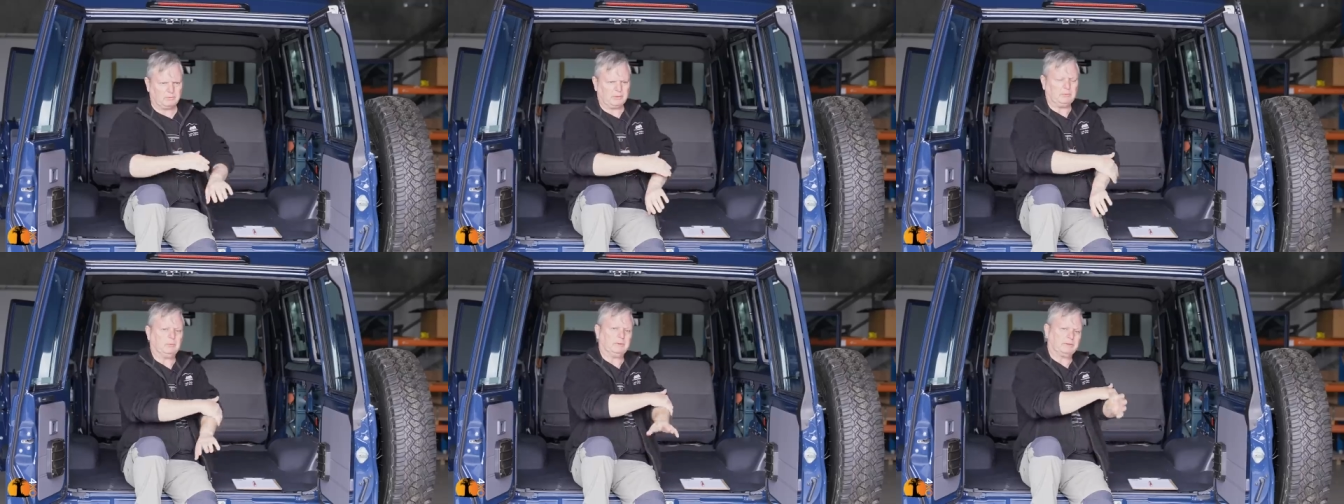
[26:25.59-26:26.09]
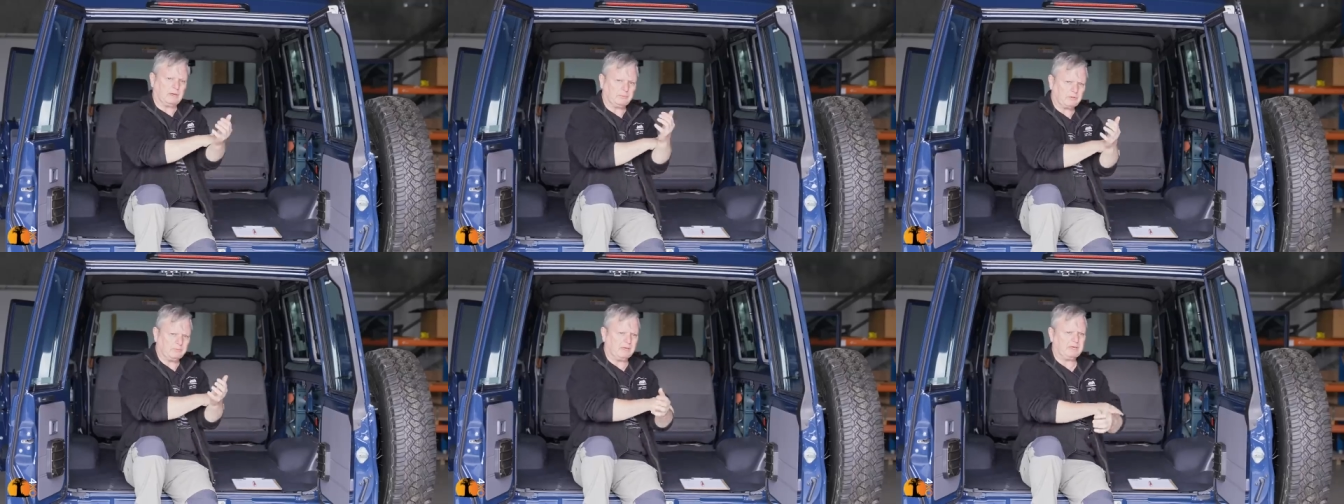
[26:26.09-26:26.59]
People would come
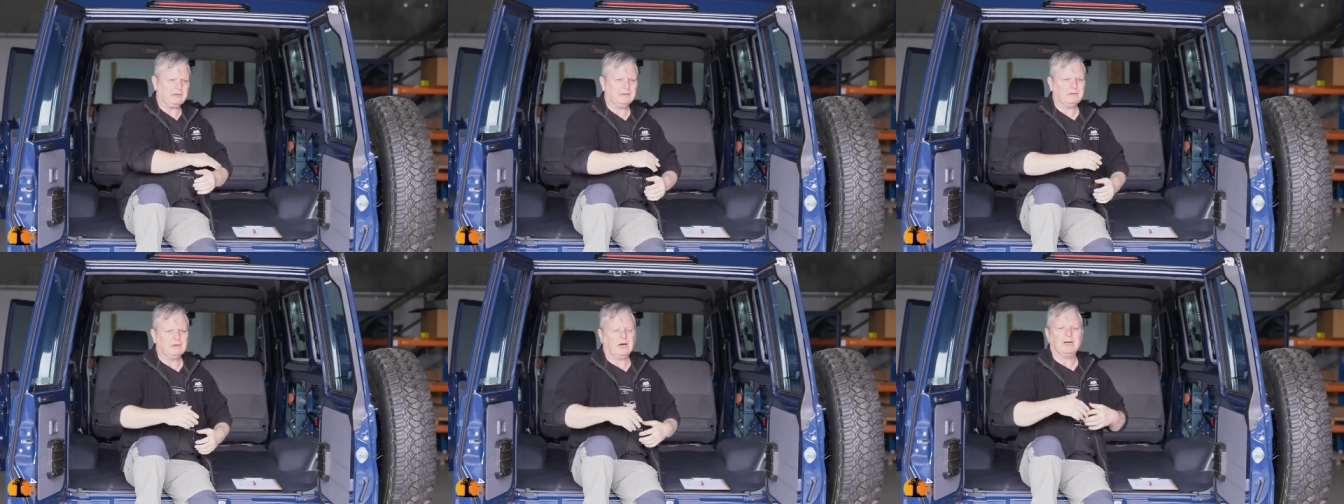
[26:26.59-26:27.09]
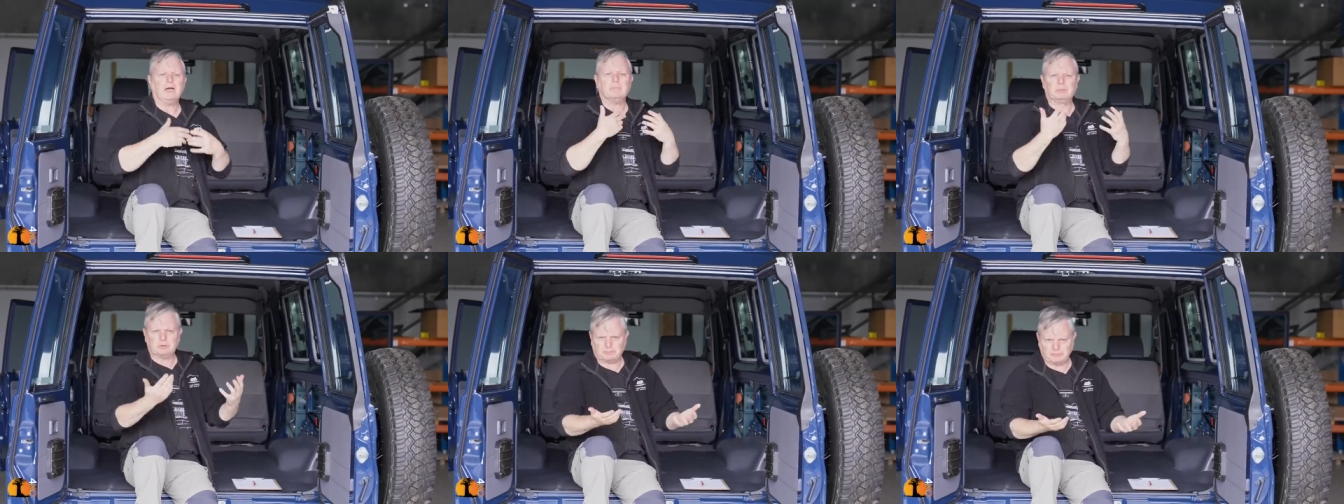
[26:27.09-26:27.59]
to me and I'd
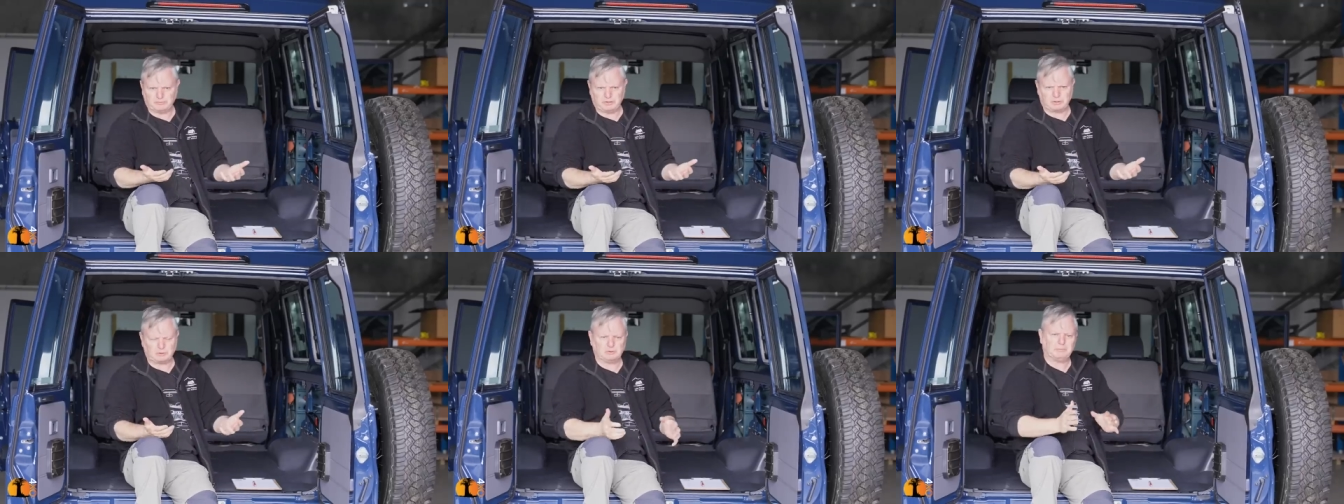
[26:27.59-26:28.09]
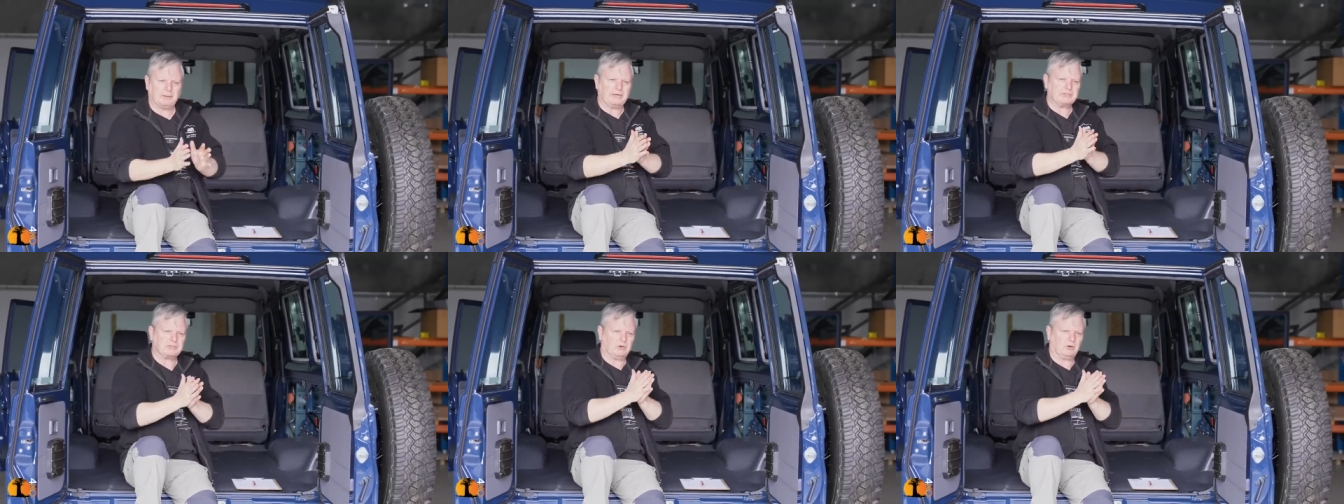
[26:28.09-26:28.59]
build them a vehicle
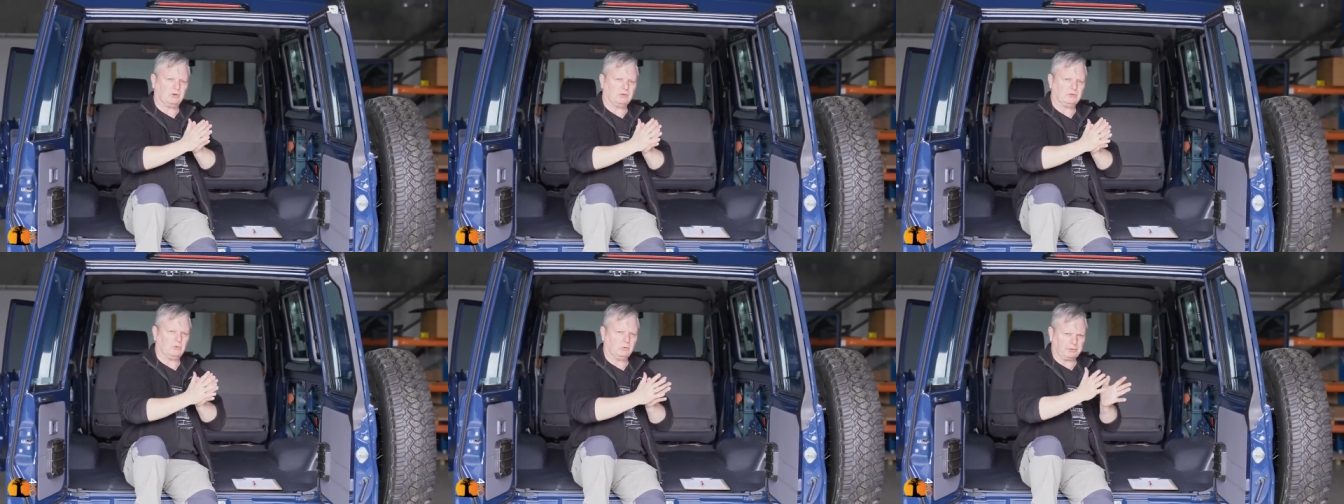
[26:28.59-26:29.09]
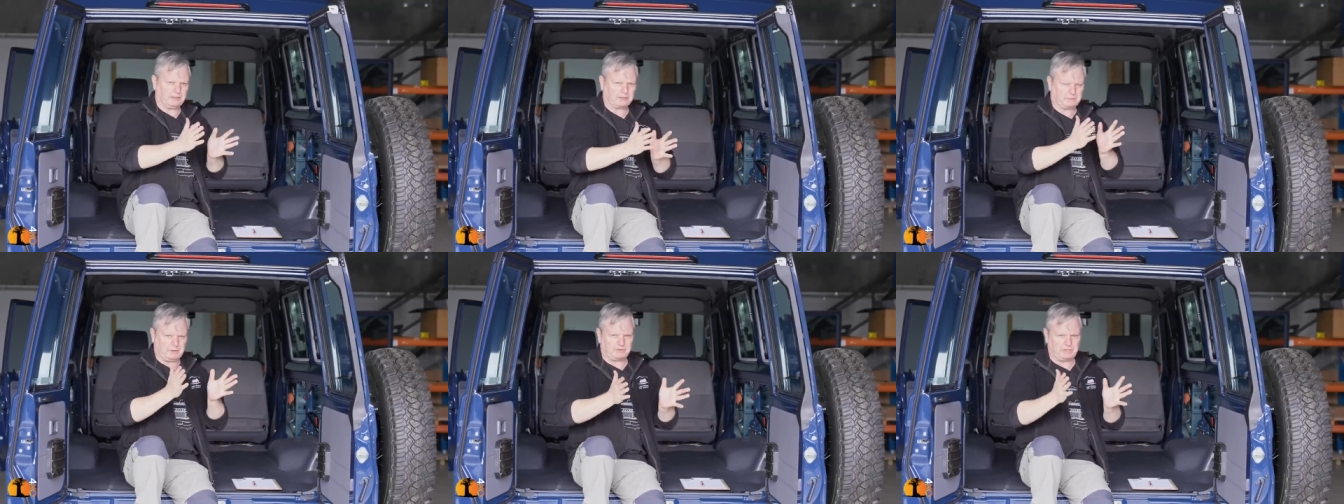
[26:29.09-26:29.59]
based on all the
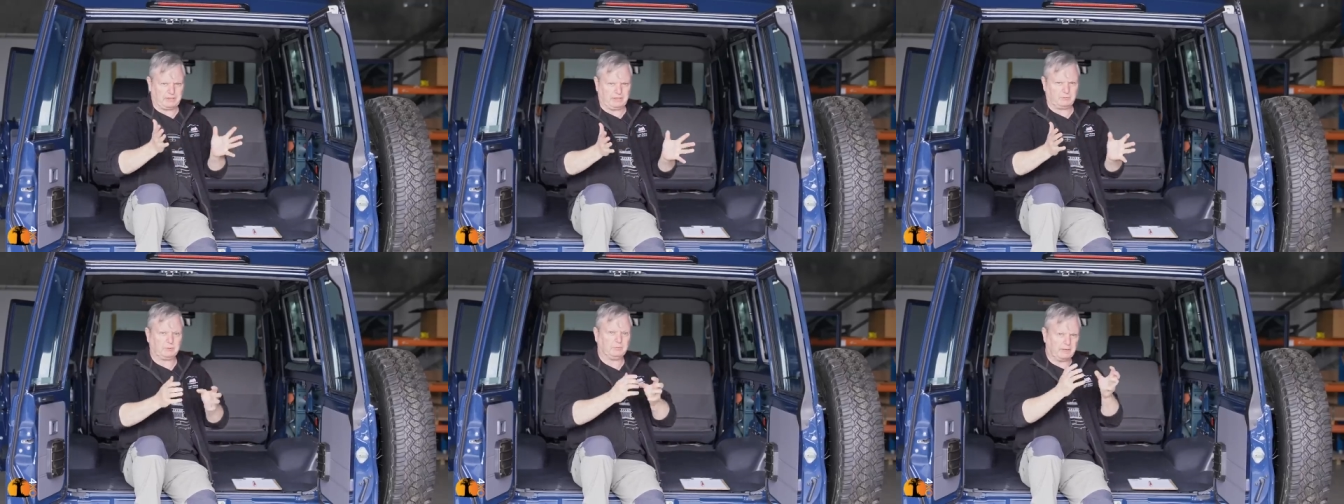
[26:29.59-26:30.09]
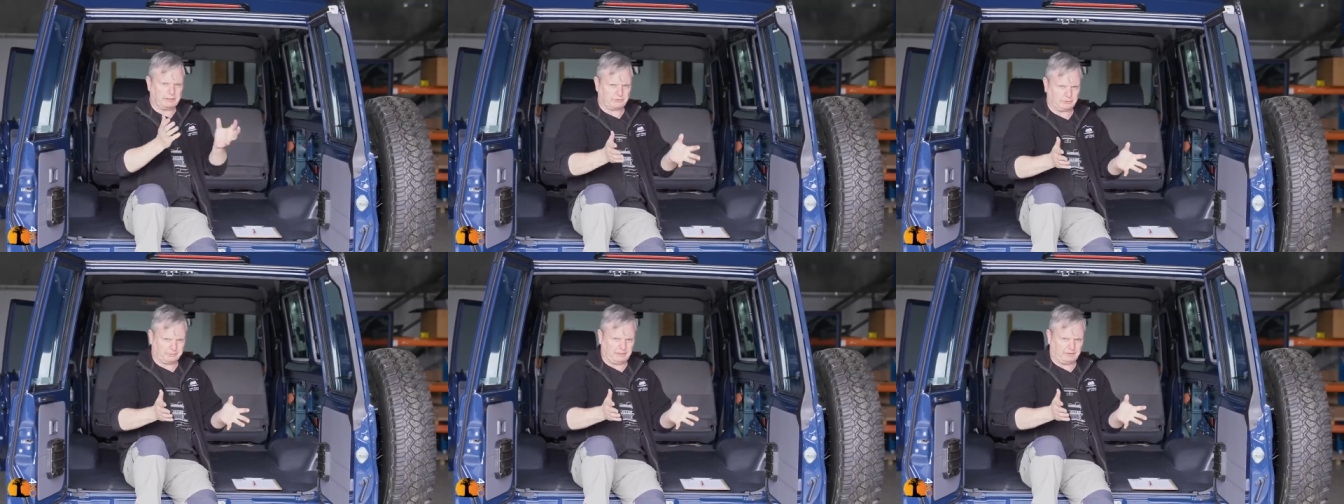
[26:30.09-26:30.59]
experience I had with my
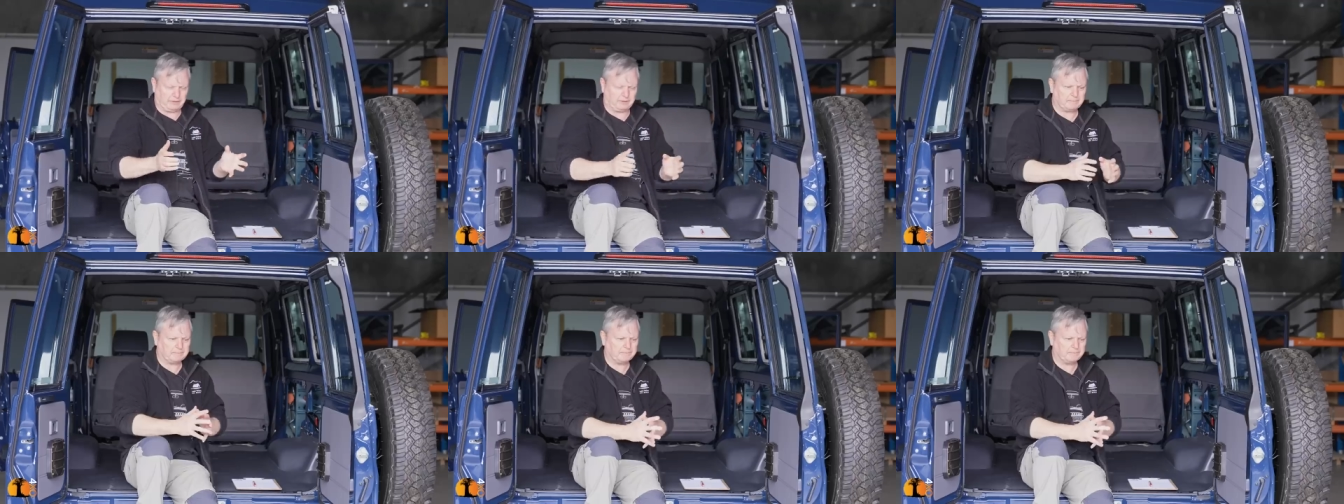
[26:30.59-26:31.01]
troop carrier.